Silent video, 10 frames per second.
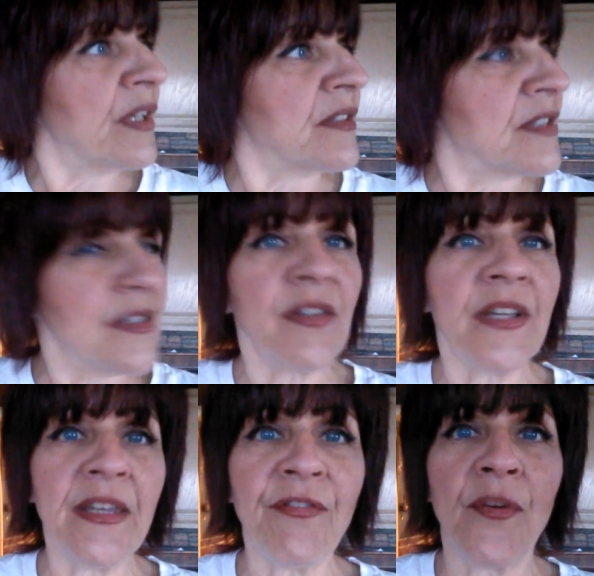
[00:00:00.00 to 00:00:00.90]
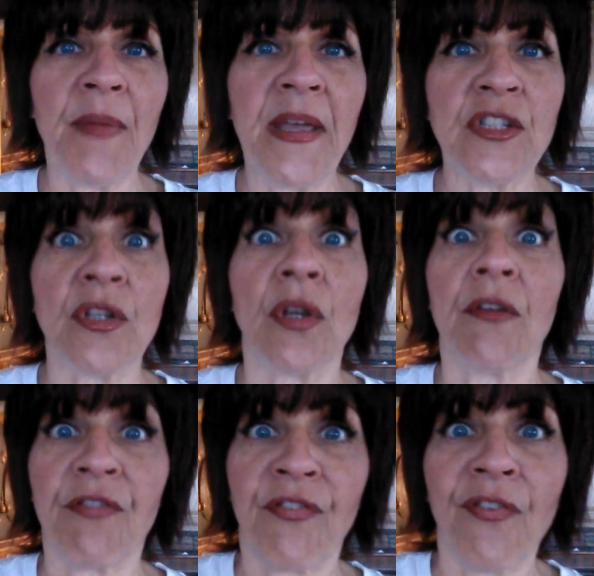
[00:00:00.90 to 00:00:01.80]
still get information on
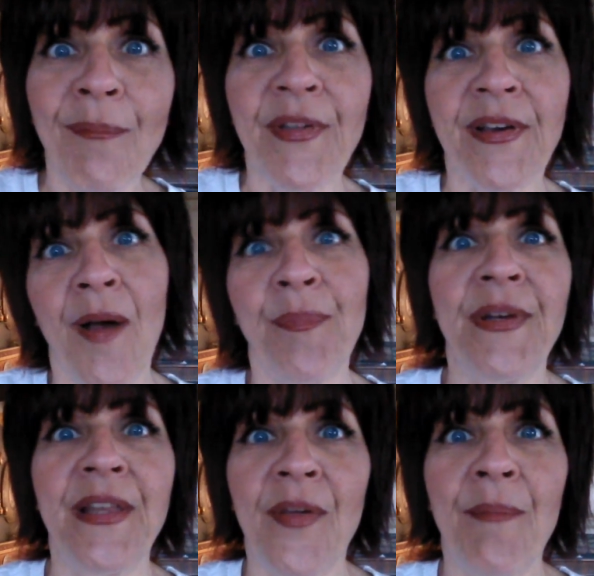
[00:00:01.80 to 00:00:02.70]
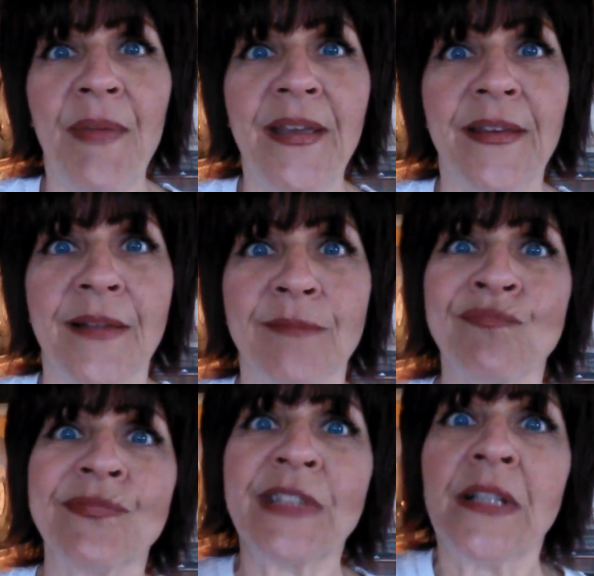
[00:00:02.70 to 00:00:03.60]
it from the company that made it.
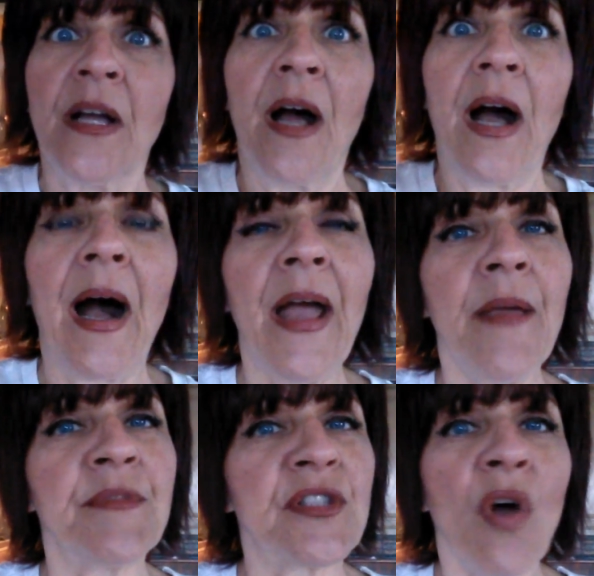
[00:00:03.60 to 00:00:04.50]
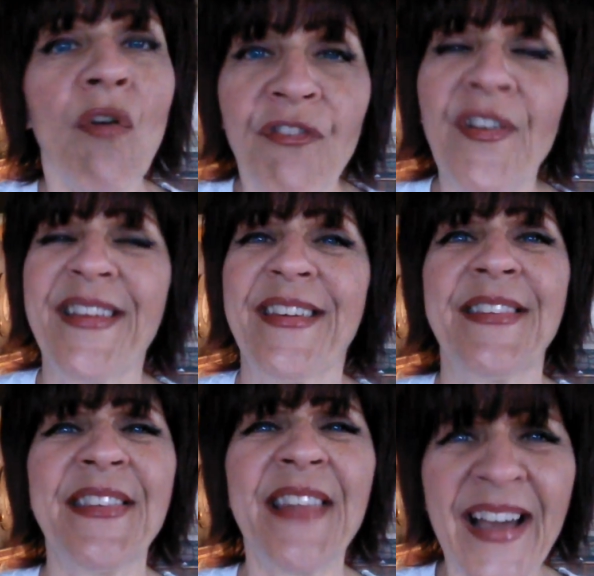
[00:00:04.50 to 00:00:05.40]
I am so freaking
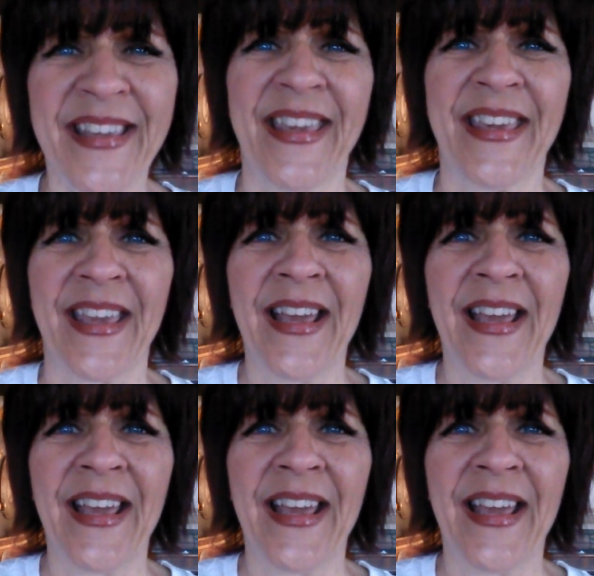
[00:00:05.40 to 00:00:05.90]
lucky.